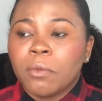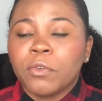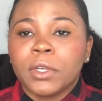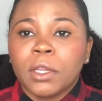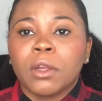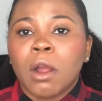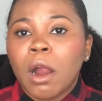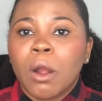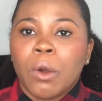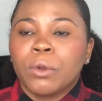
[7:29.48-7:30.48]
for Dillard
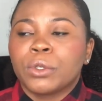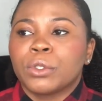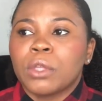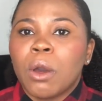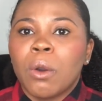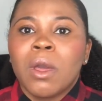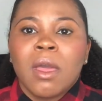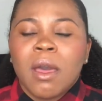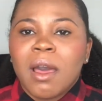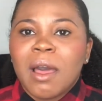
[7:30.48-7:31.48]
card holders. So
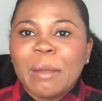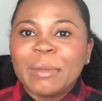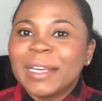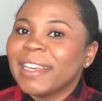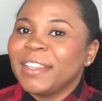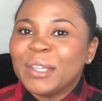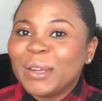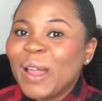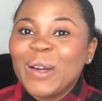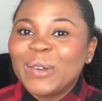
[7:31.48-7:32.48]
look in your
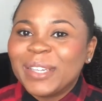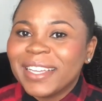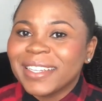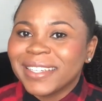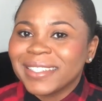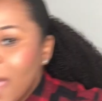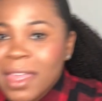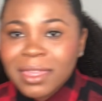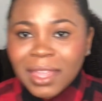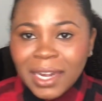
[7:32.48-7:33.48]
local Dillard.
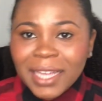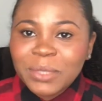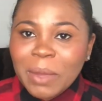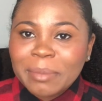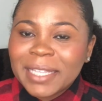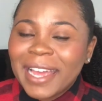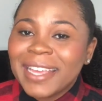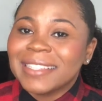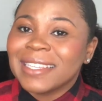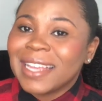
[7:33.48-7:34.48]
The next website
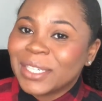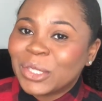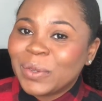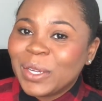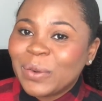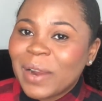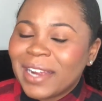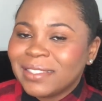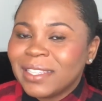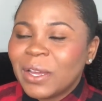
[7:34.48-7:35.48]
is Luxury
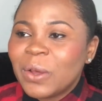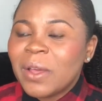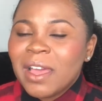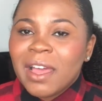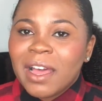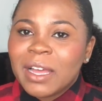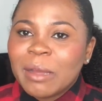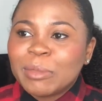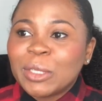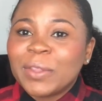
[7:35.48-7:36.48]
Garage Sale.
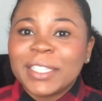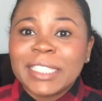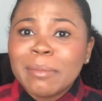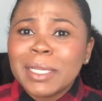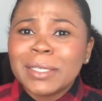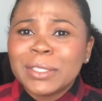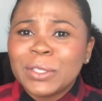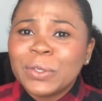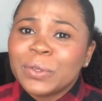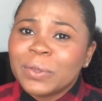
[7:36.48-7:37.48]
So they're similar
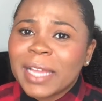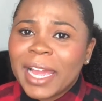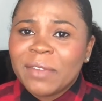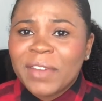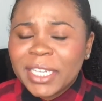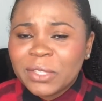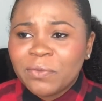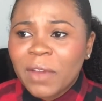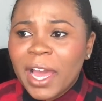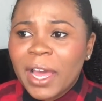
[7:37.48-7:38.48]
to like Fashion
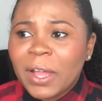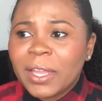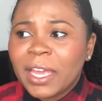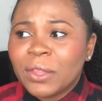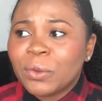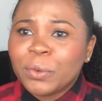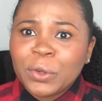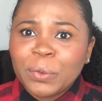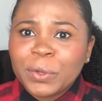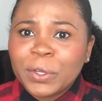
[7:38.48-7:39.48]
File and the
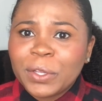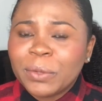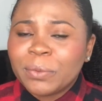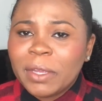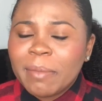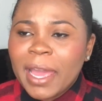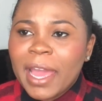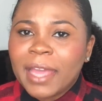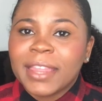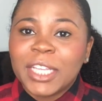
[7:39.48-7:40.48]
Real and
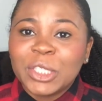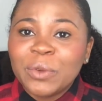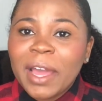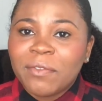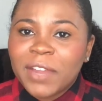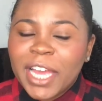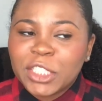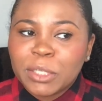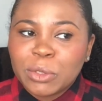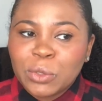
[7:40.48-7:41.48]
Rebag. They do have
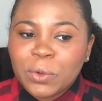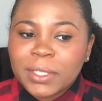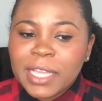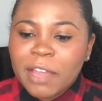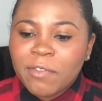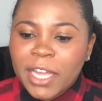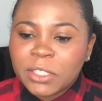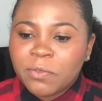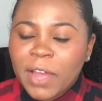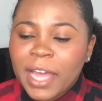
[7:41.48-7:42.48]
flagship stores like
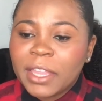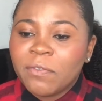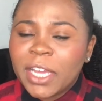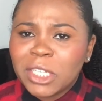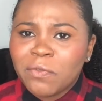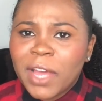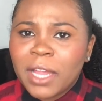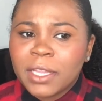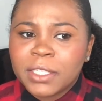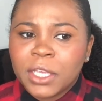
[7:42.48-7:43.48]
Fashion File. I think Fashion
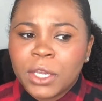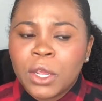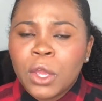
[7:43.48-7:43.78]
File is in